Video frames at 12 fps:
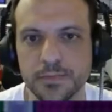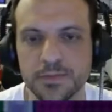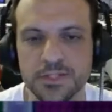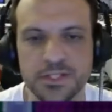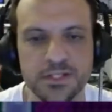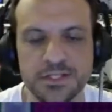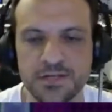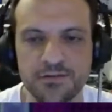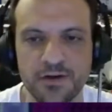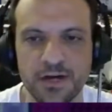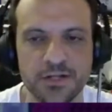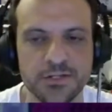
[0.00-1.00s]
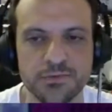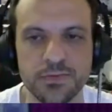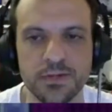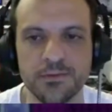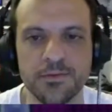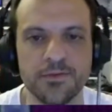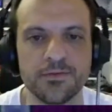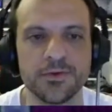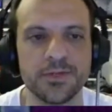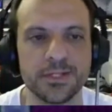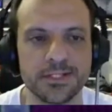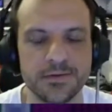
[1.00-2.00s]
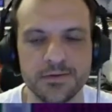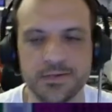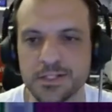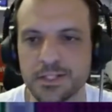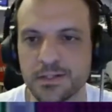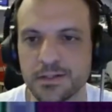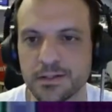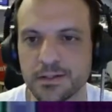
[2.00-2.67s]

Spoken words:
I'm just going to see if I can just run through these levels now.